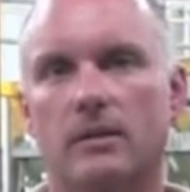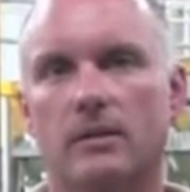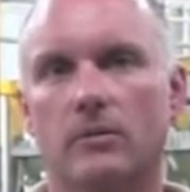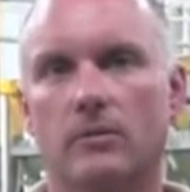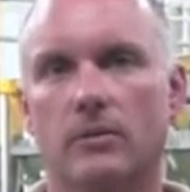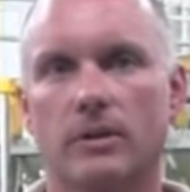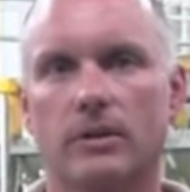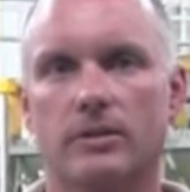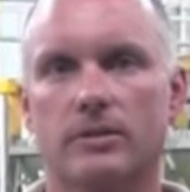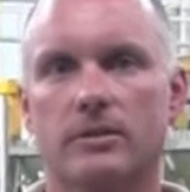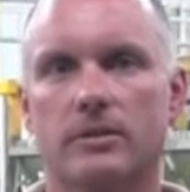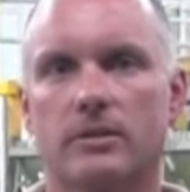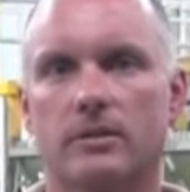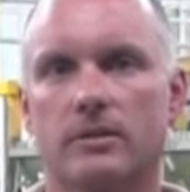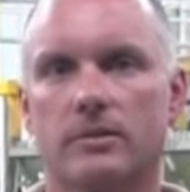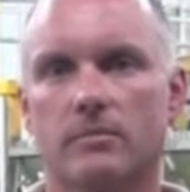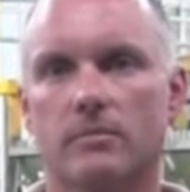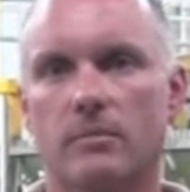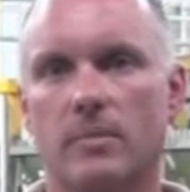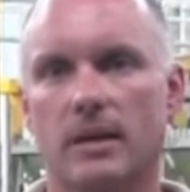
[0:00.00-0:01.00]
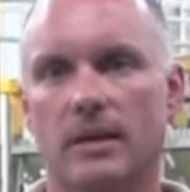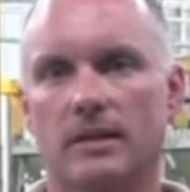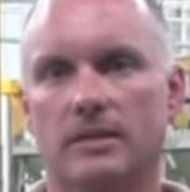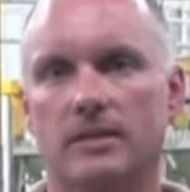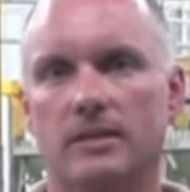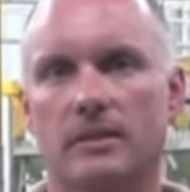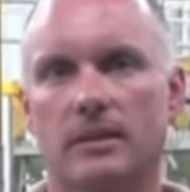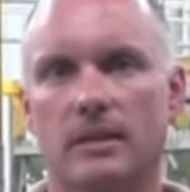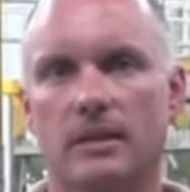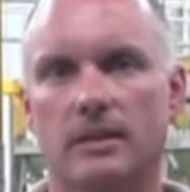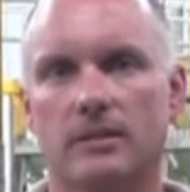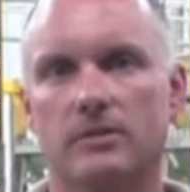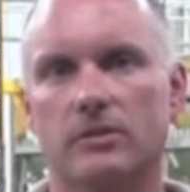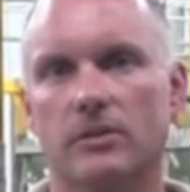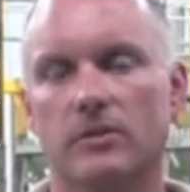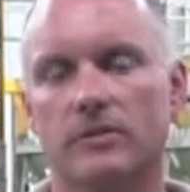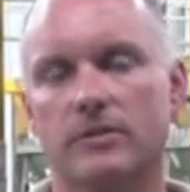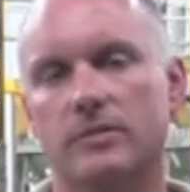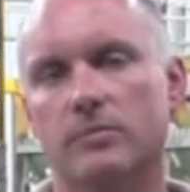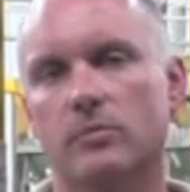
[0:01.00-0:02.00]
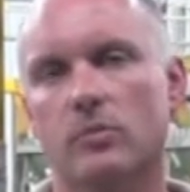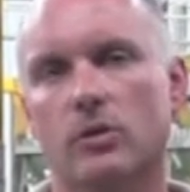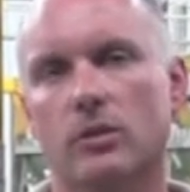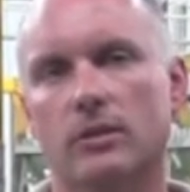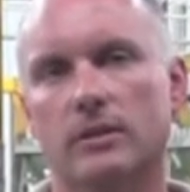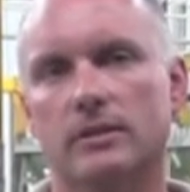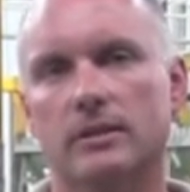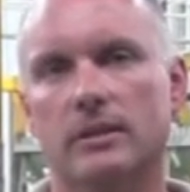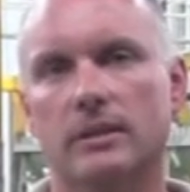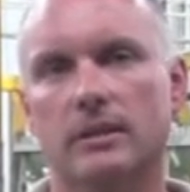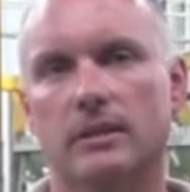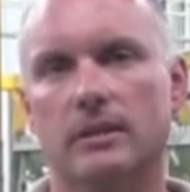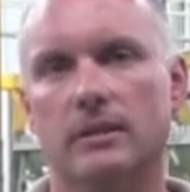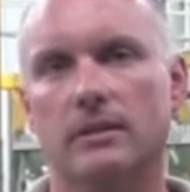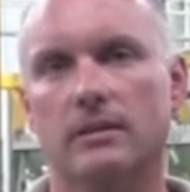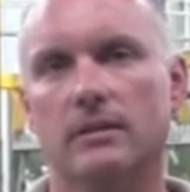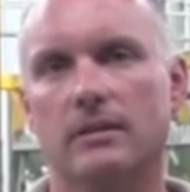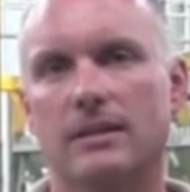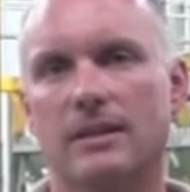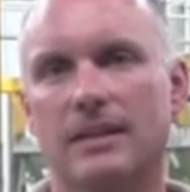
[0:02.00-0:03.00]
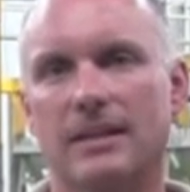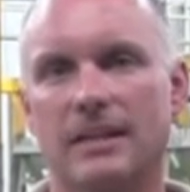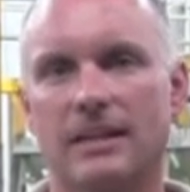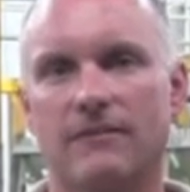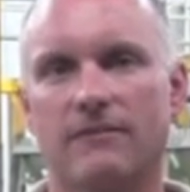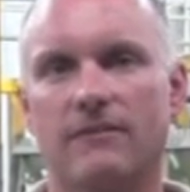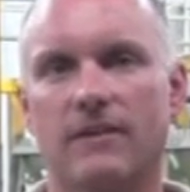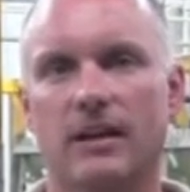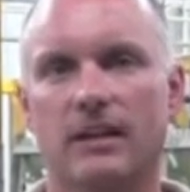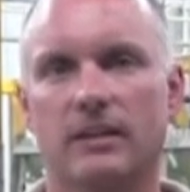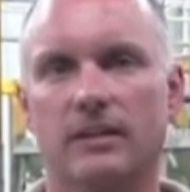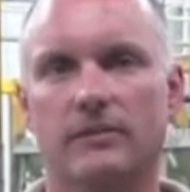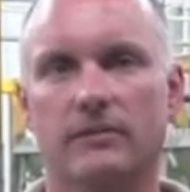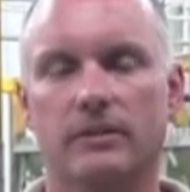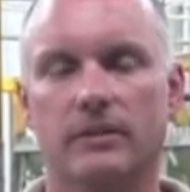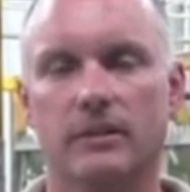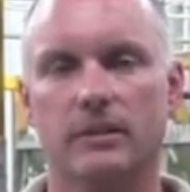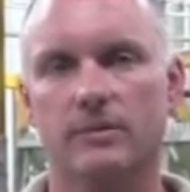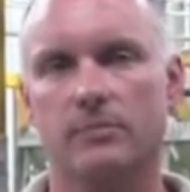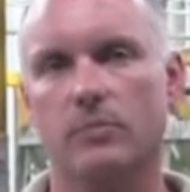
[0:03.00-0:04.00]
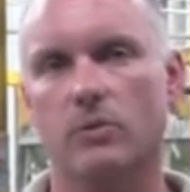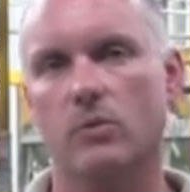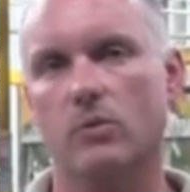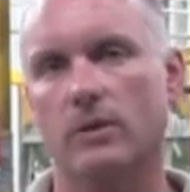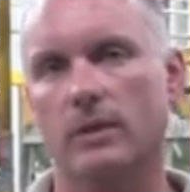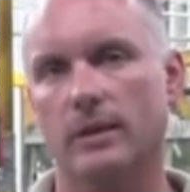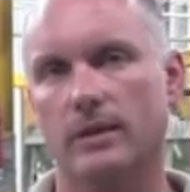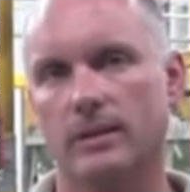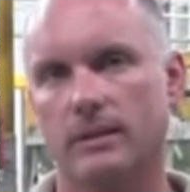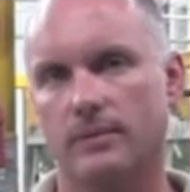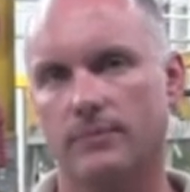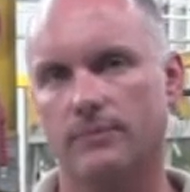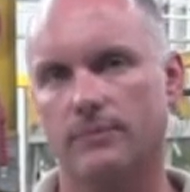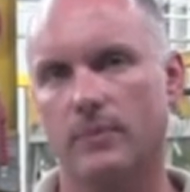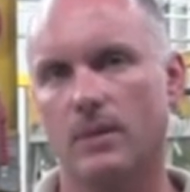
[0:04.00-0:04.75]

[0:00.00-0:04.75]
which makes the service bulletin ineffective at this point.